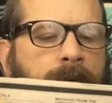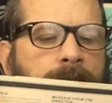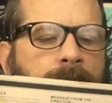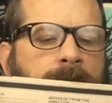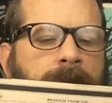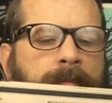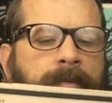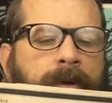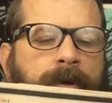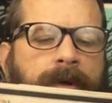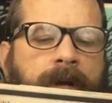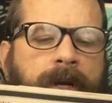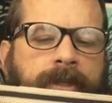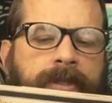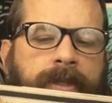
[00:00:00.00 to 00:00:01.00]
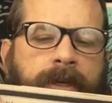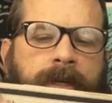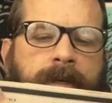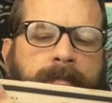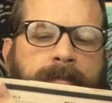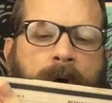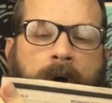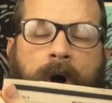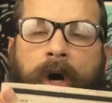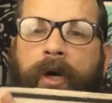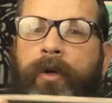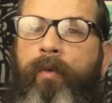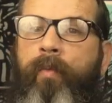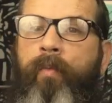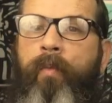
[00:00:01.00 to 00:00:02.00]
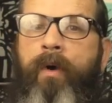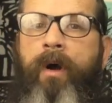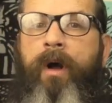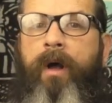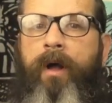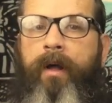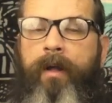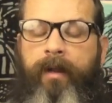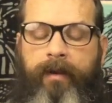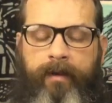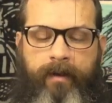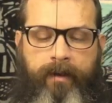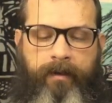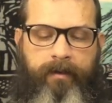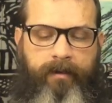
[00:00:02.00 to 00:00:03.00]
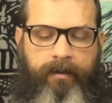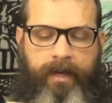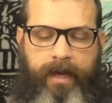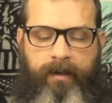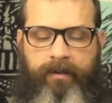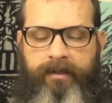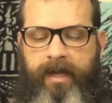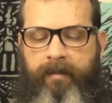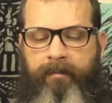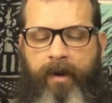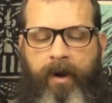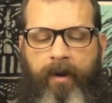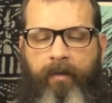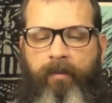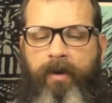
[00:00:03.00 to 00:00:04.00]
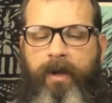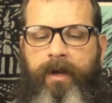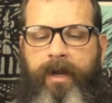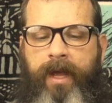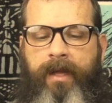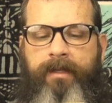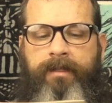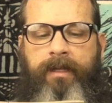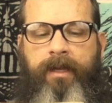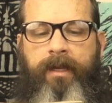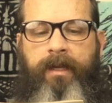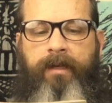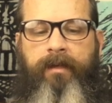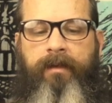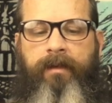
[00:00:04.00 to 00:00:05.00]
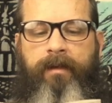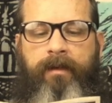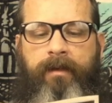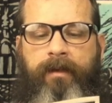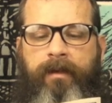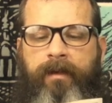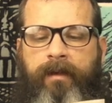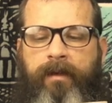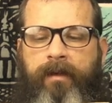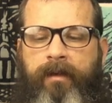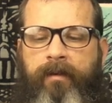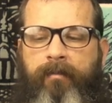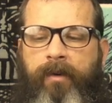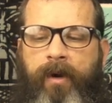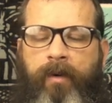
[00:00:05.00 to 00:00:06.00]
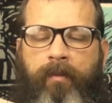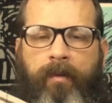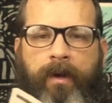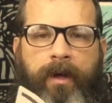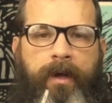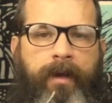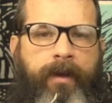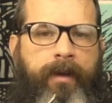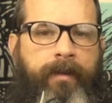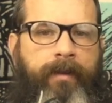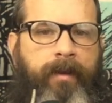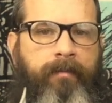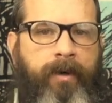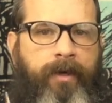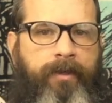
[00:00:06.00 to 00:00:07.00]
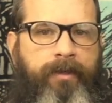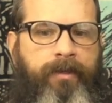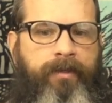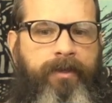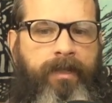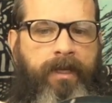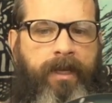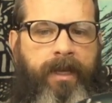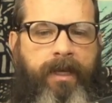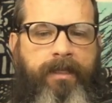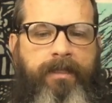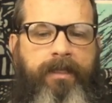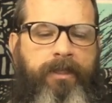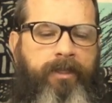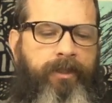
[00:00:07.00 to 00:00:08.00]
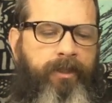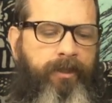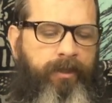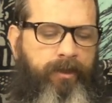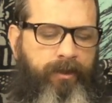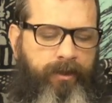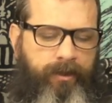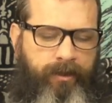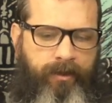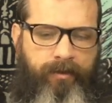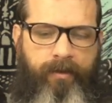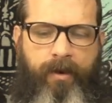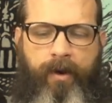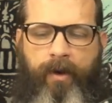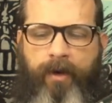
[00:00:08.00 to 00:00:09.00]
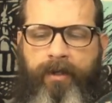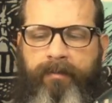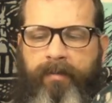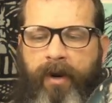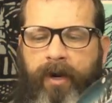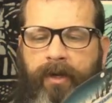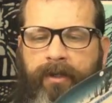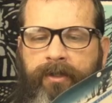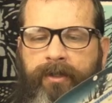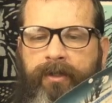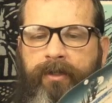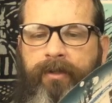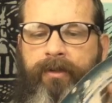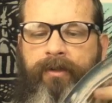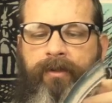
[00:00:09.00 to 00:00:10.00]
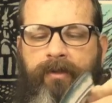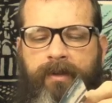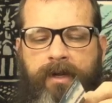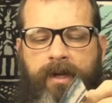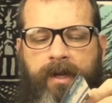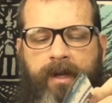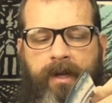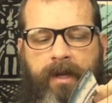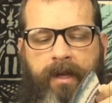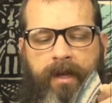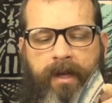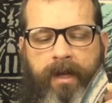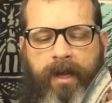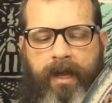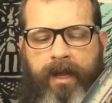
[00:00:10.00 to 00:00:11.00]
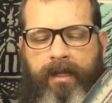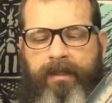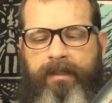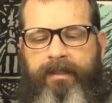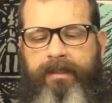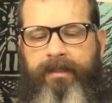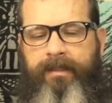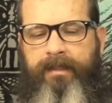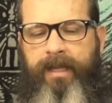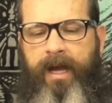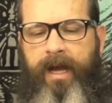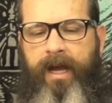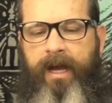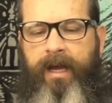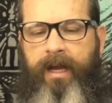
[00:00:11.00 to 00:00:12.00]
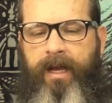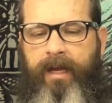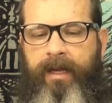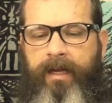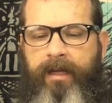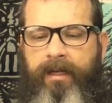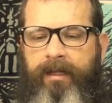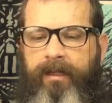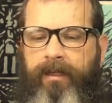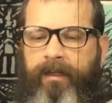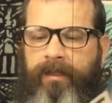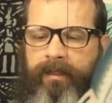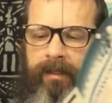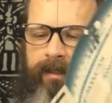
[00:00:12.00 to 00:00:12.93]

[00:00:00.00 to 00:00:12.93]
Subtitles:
Pre-Production Part 1. Now, is that Part 1 as in Part 1 and then Part 2 is in the next issue? Or is Part 2 inside?